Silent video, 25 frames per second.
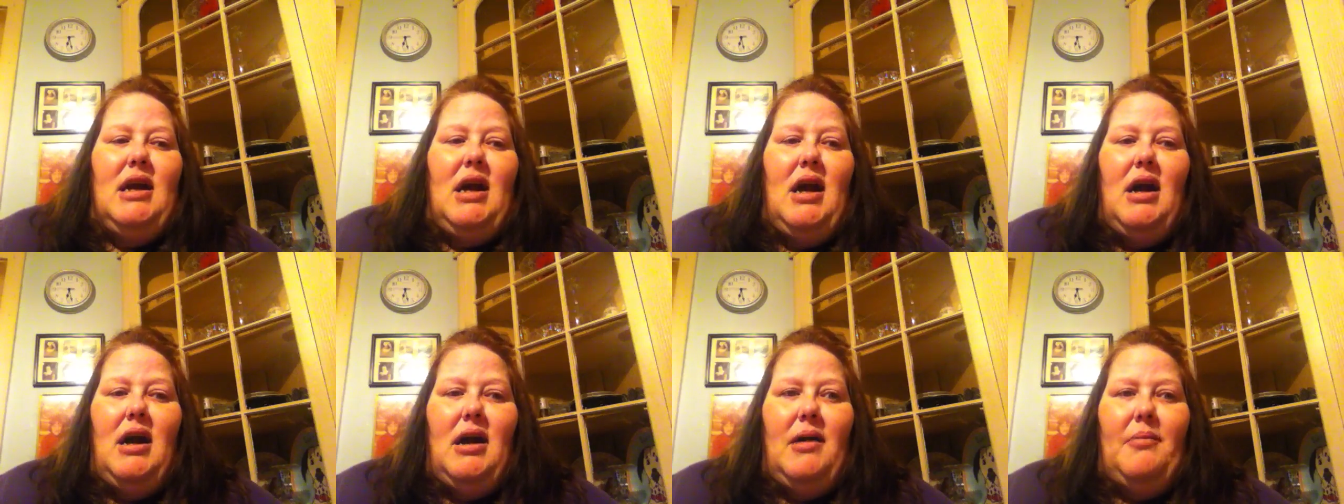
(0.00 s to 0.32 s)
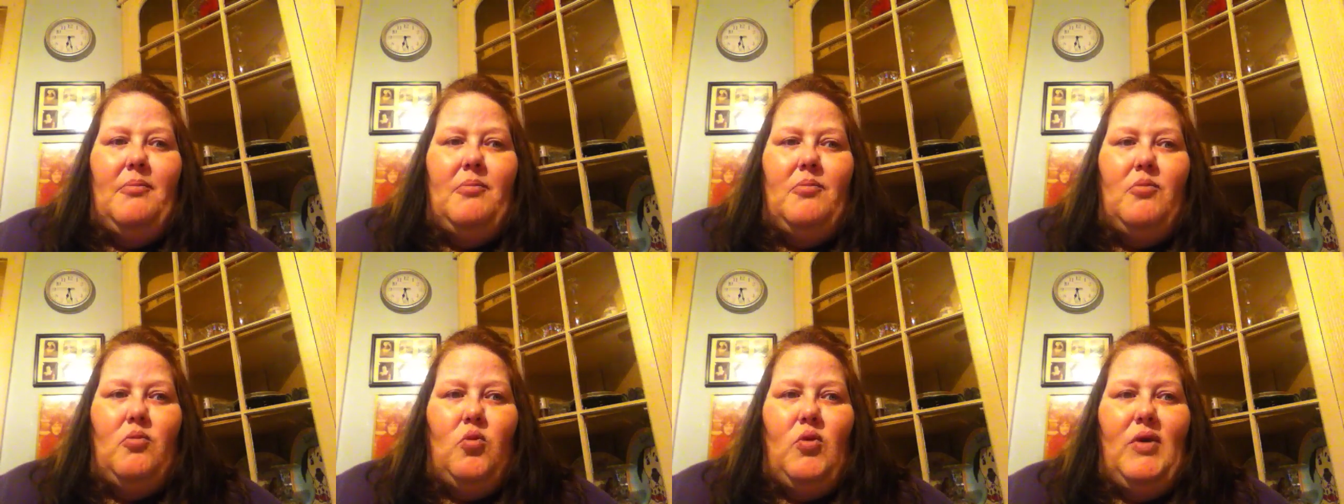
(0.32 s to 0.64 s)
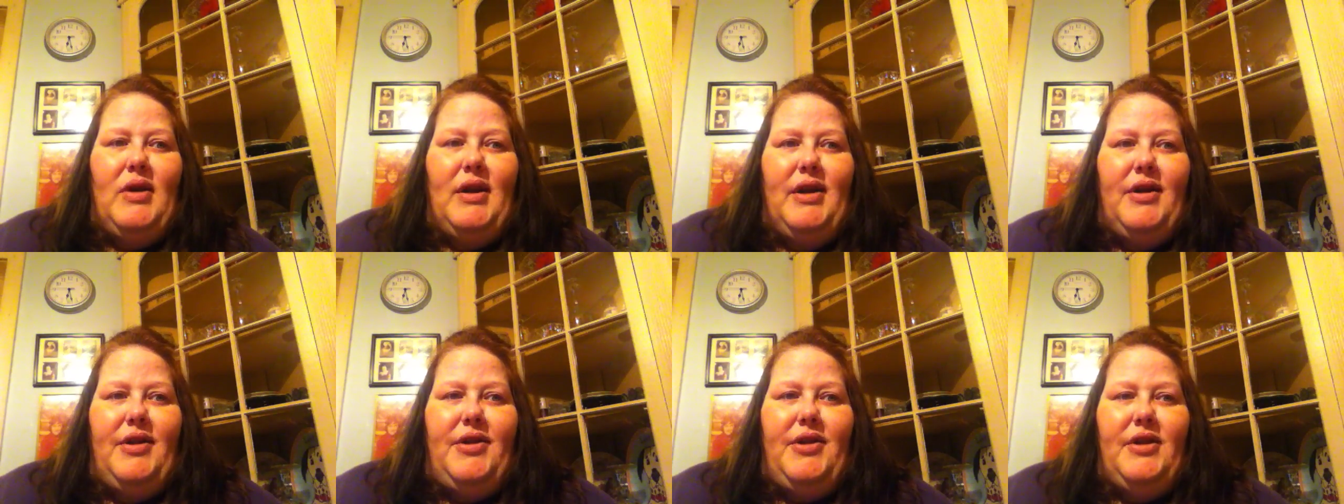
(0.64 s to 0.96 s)

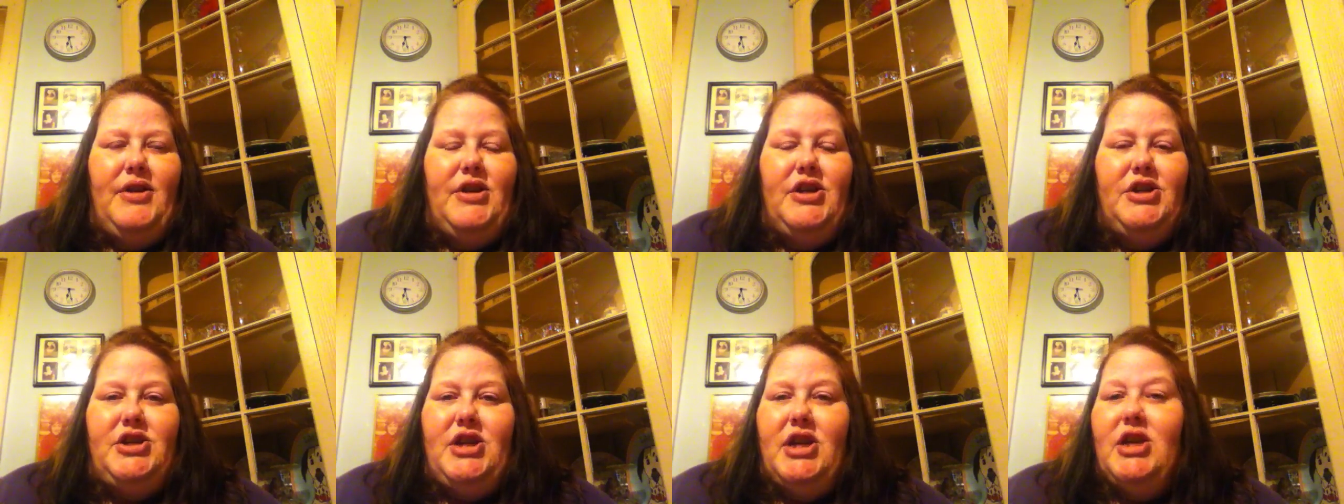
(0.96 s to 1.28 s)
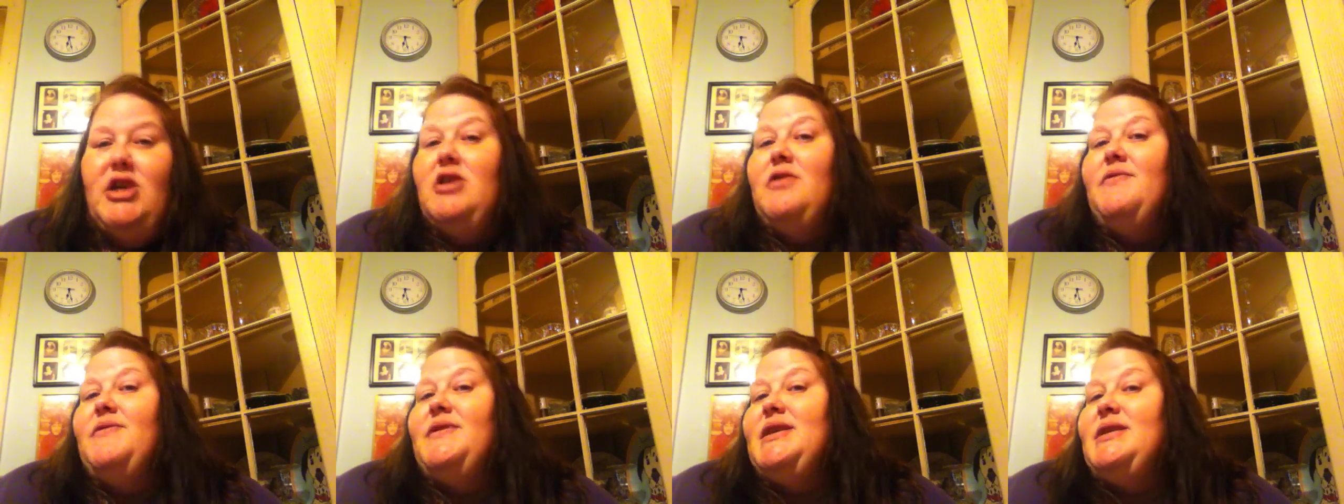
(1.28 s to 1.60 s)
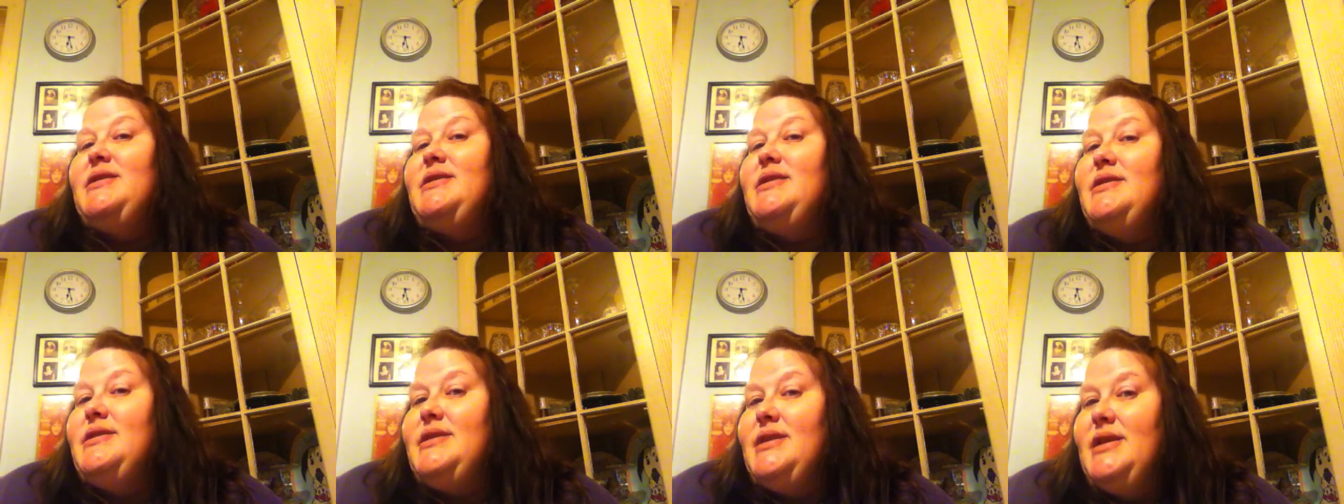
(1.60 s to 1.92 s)
with degenerative
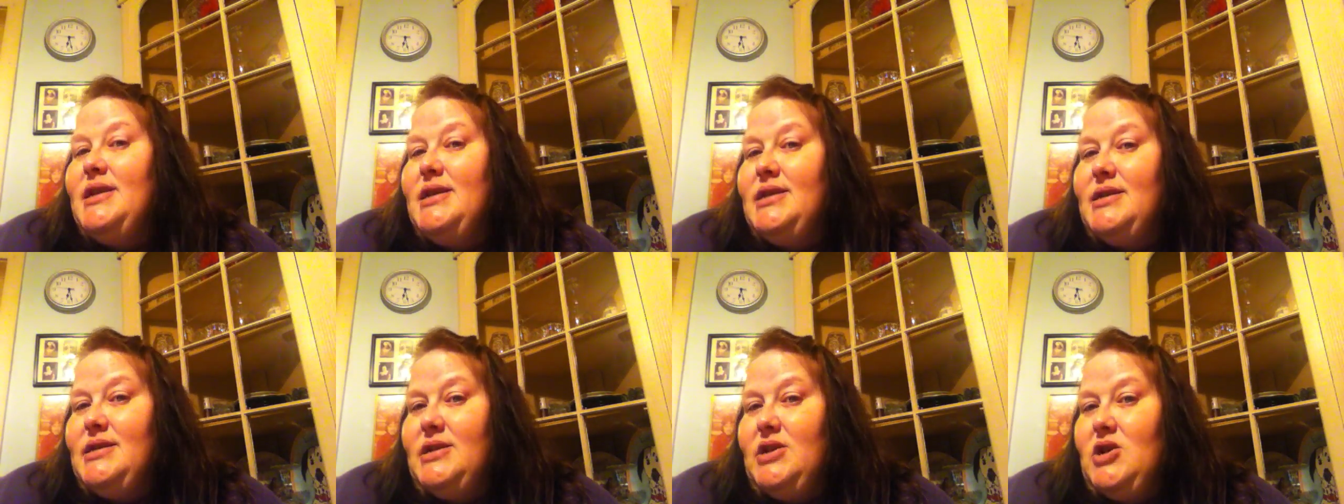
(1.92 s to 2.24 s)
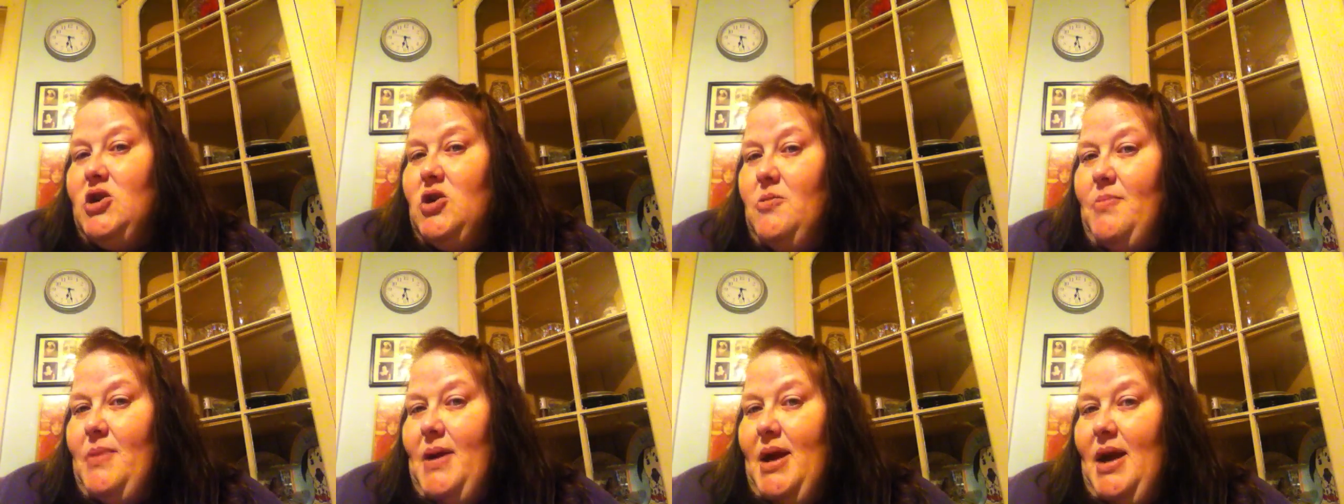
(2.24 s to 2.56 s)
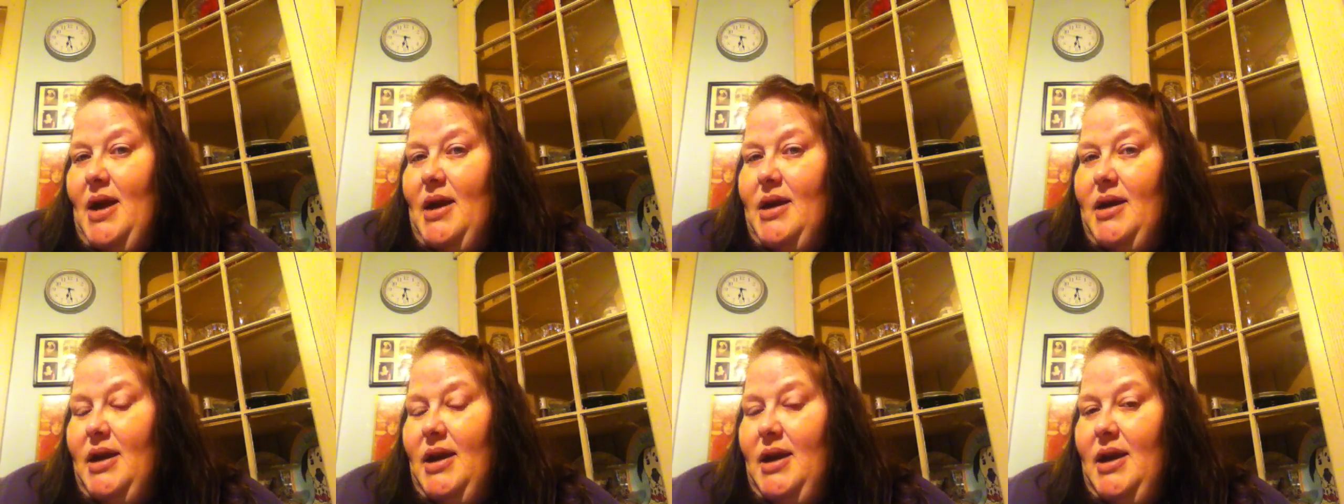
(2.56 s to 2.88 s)
disc disease in her
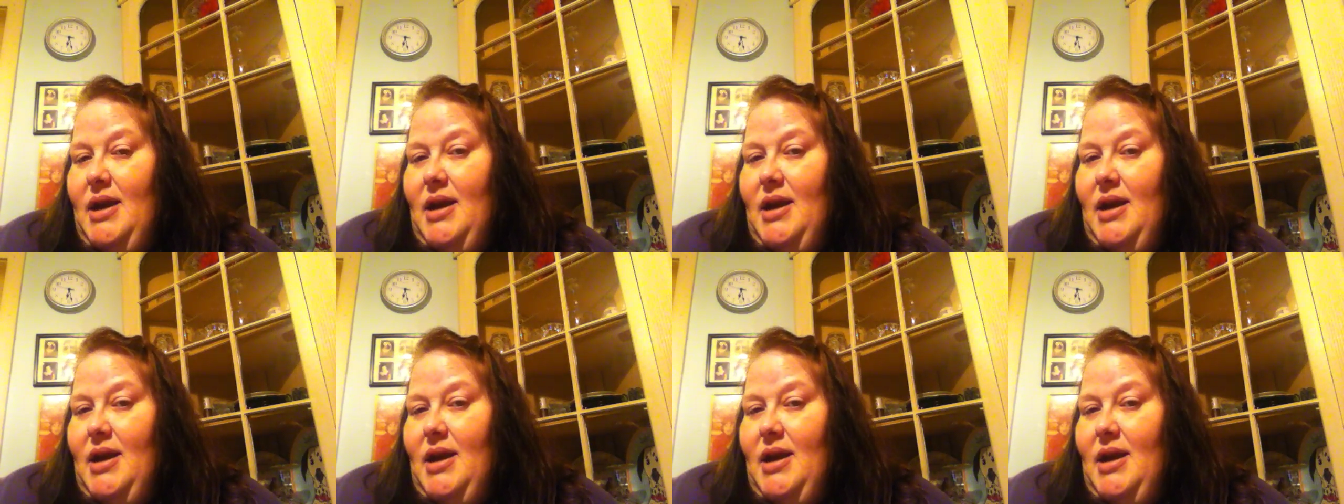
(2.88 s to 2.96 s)
back